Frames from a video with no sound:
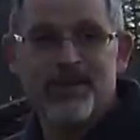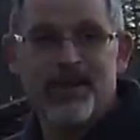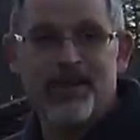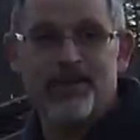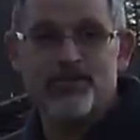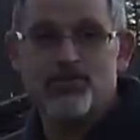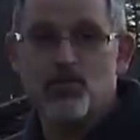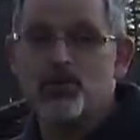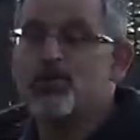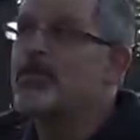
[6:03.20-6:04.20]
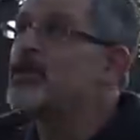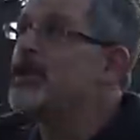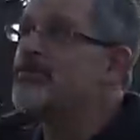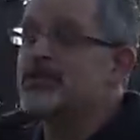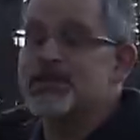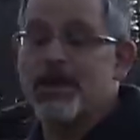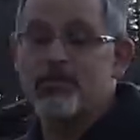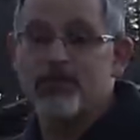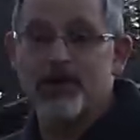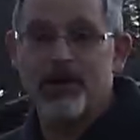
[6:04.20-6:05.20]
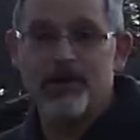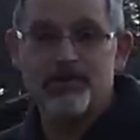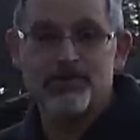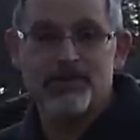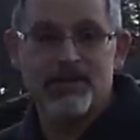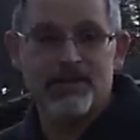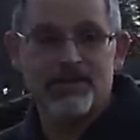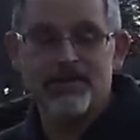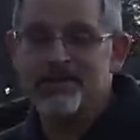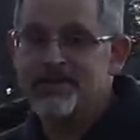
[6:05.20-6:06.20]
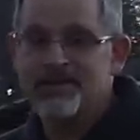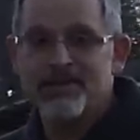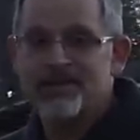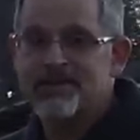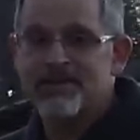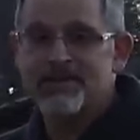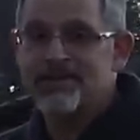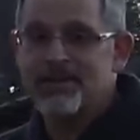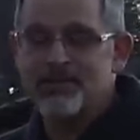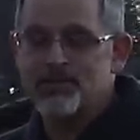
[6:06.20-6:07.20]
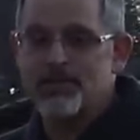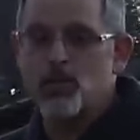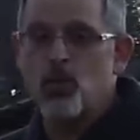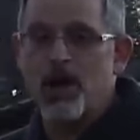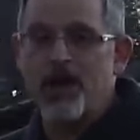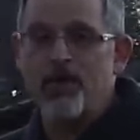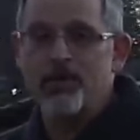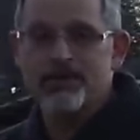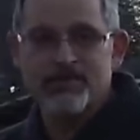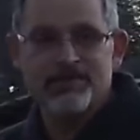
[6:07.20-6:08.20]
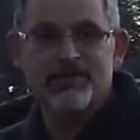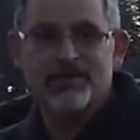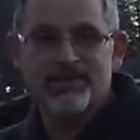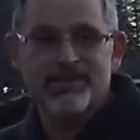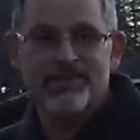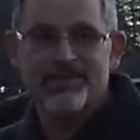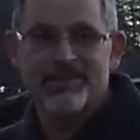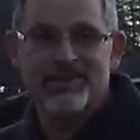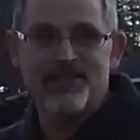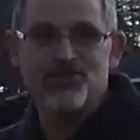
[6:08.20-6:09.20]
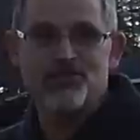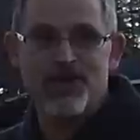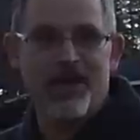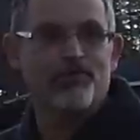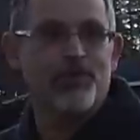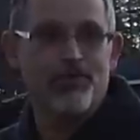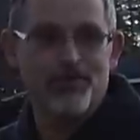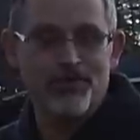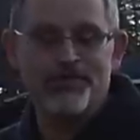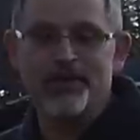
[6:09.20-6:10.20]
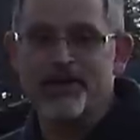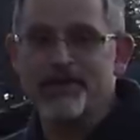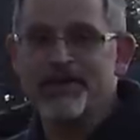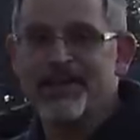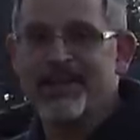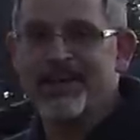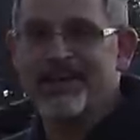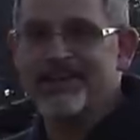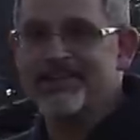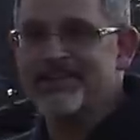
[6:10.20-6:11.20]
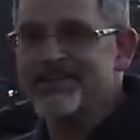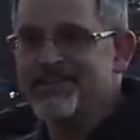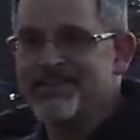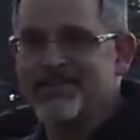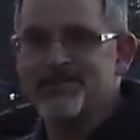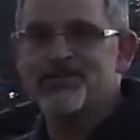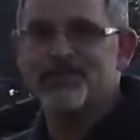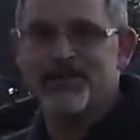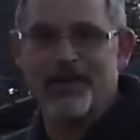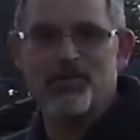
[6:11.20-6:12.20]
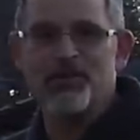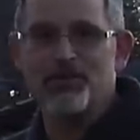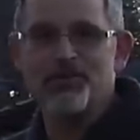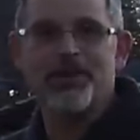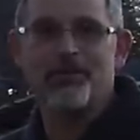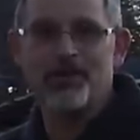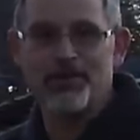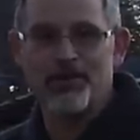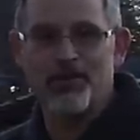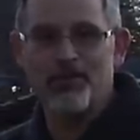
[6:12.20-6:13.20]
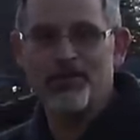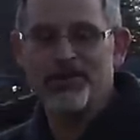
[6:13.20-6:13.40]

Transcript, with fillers: and smoke rolling off the top of our house and I was like wow and this was halfway through the fire and uh, you know it's time to go time to get home